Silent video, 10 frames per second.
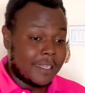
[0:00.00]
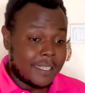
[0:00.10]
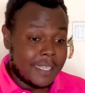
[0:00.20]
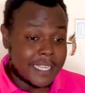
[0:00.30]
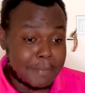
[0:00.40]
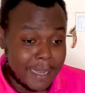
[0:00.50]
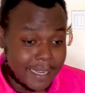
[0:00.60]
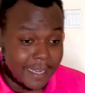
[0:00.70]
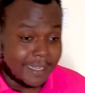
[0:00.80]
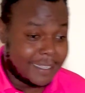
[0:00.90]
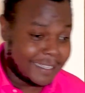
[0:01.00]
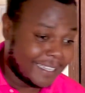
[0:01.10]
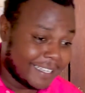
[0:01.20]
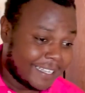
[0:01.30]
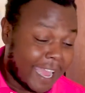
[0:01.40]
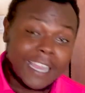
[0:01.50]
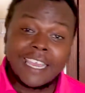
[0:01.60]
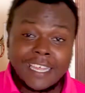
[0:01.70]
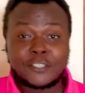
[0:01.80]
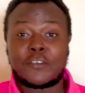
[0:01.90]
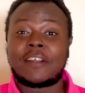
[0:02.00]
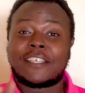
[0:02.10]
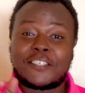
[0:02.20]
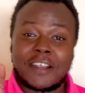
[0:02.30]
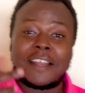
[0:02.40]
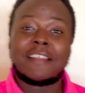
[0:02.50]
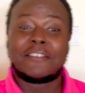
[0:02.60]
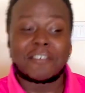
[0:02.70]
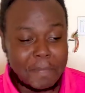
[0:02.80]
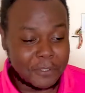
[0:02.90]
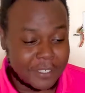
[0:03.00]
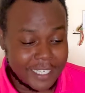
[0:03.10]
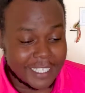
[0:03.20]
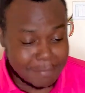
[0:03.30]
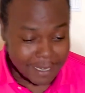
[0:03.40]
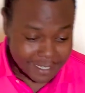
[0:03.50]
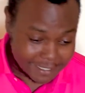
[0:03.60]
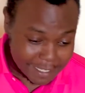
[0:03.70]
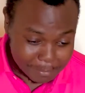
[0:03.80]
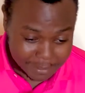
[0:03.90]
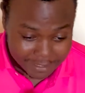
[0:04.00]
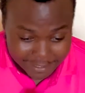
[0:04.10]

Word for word: Yes, Micah. Again, sorry, sorry, another interruption. Yes, Micah, tell me.